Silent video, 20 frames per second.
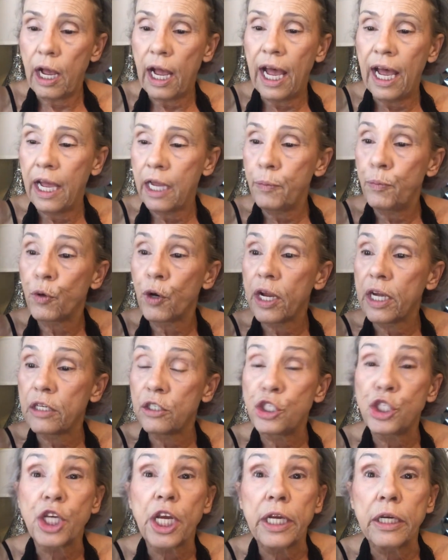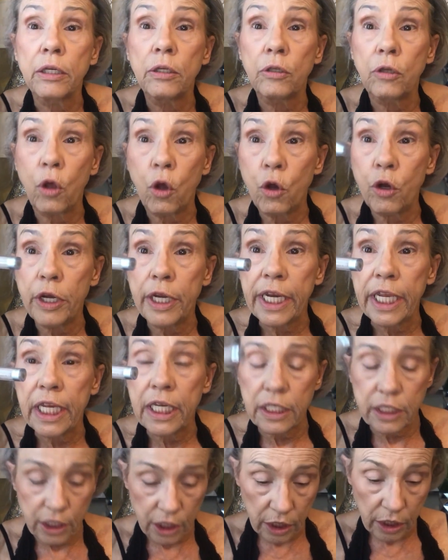eyebrow gel on
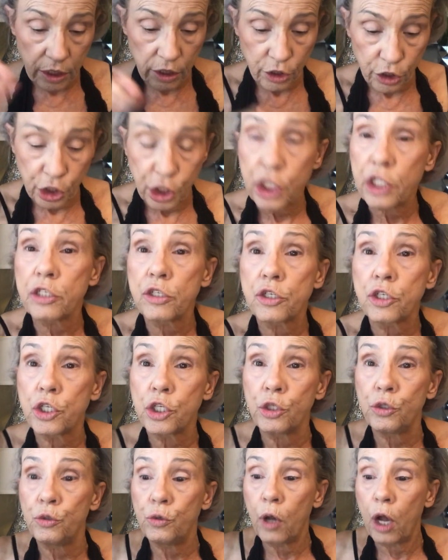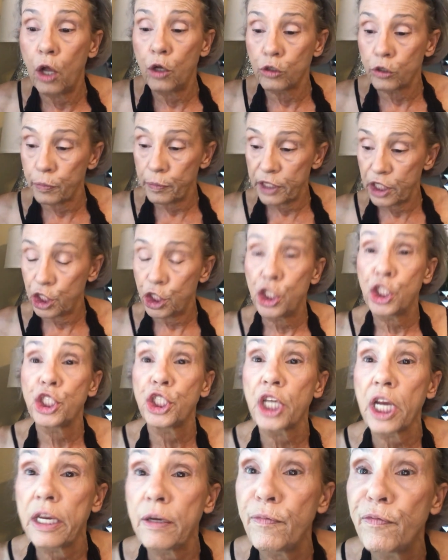it just to hold them in
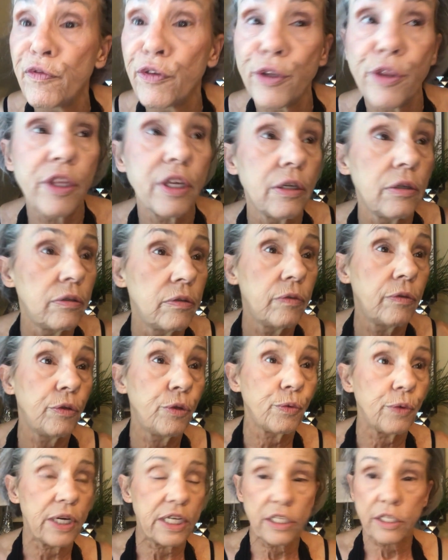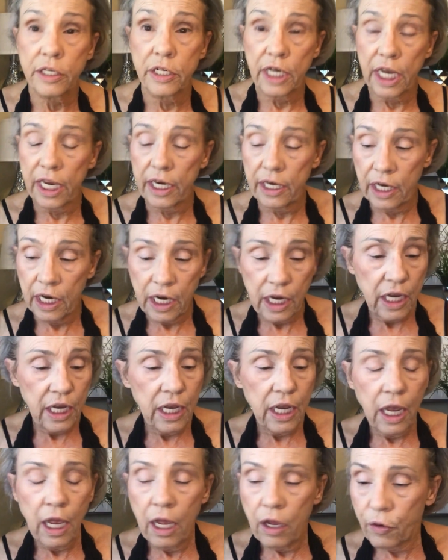shape for the rest of the day.
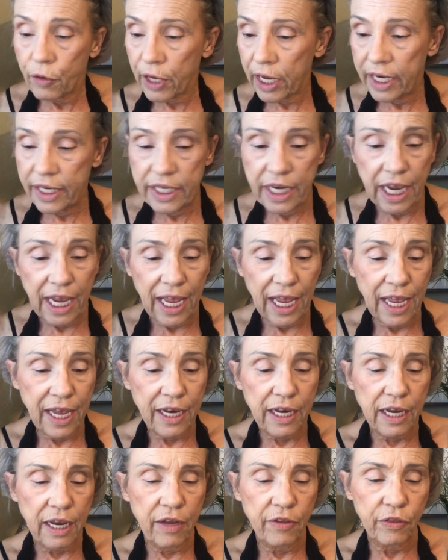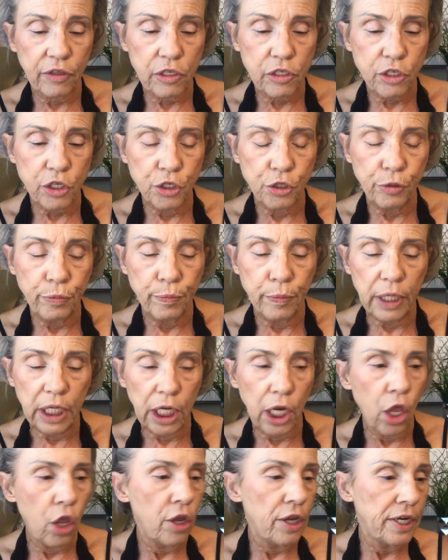Okay, now I got this new
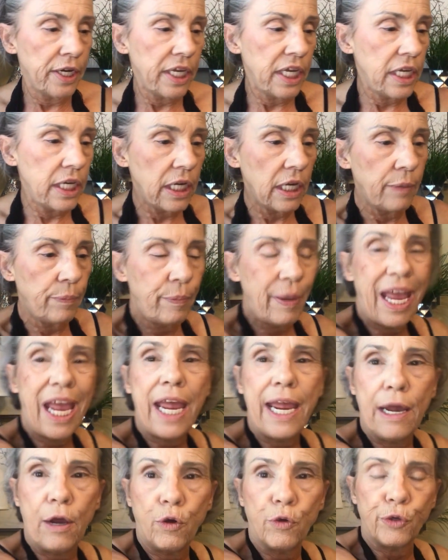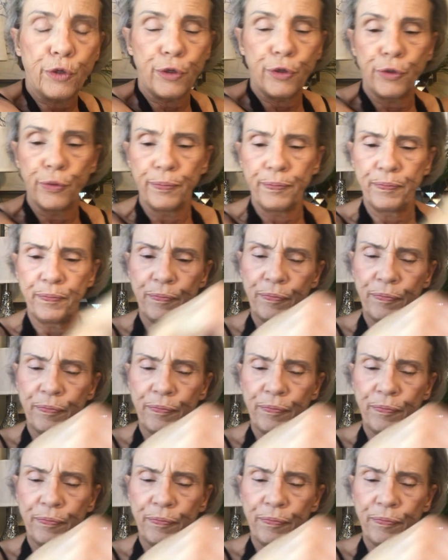Milani powder,